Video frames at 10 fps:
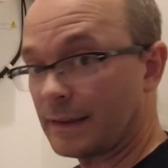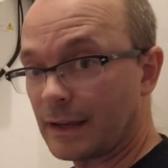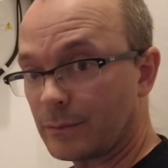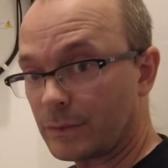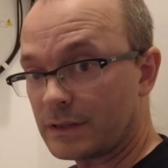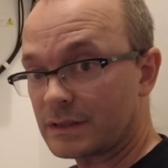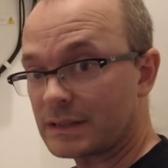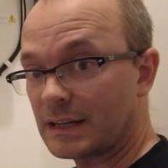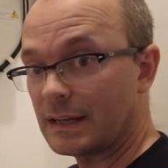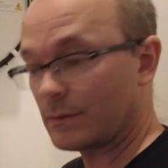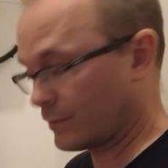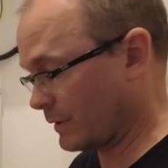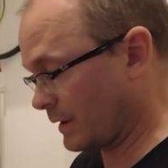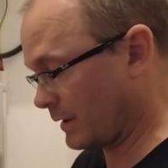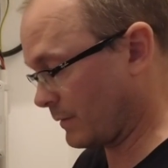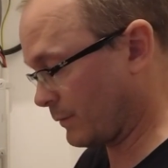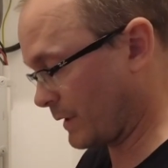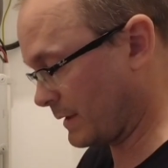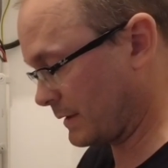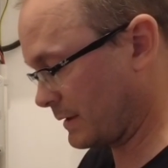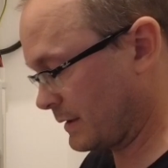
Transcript: and then we just see when